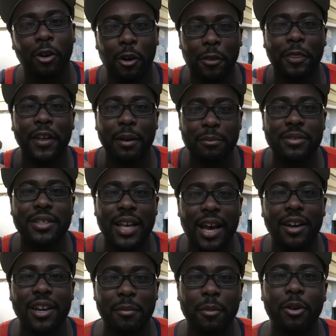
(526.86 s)
or a thumbs
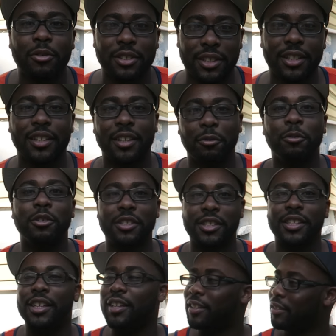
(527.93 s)
down emoji. We'll
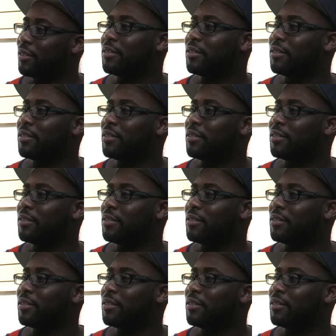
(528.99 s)
see.